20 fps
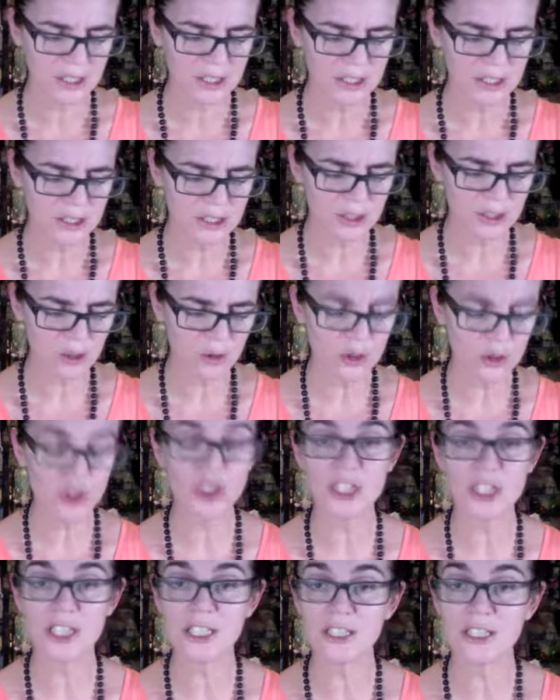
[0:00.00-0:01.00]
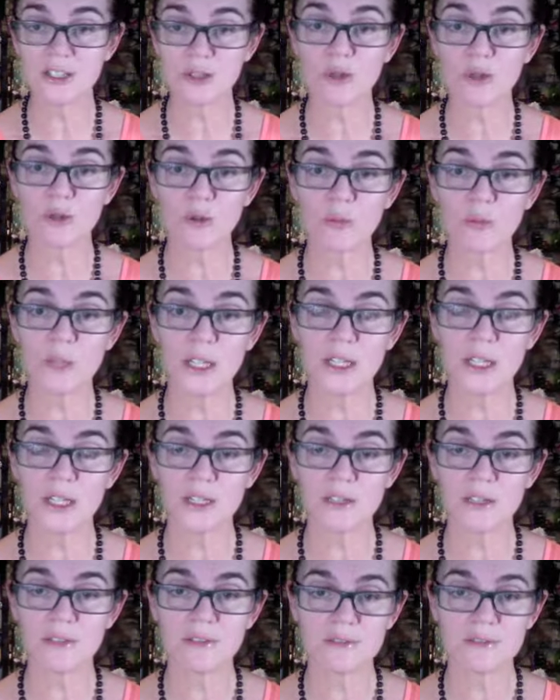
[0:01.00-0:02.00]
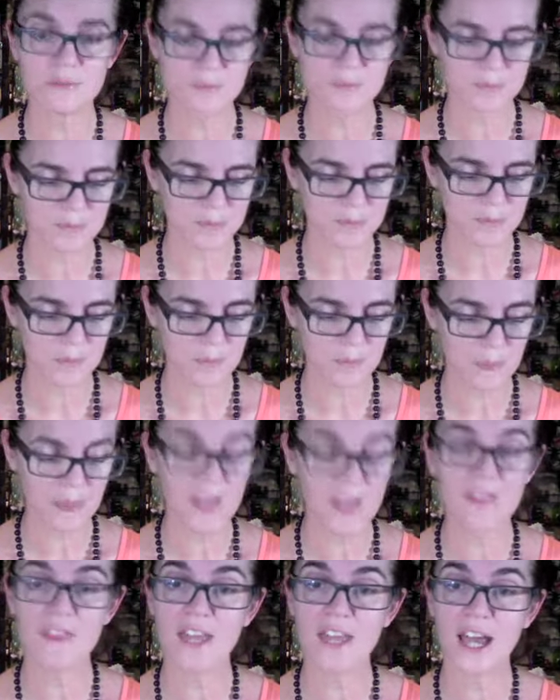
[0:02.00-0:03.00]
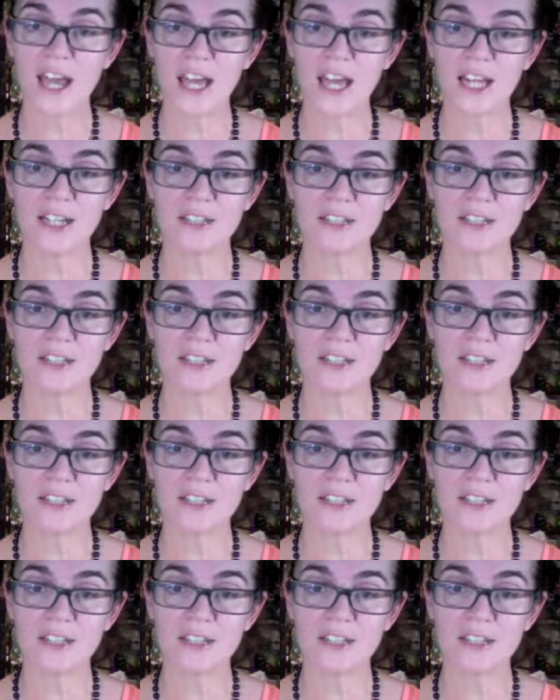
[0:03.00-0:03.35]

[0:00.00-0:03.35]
So she told me that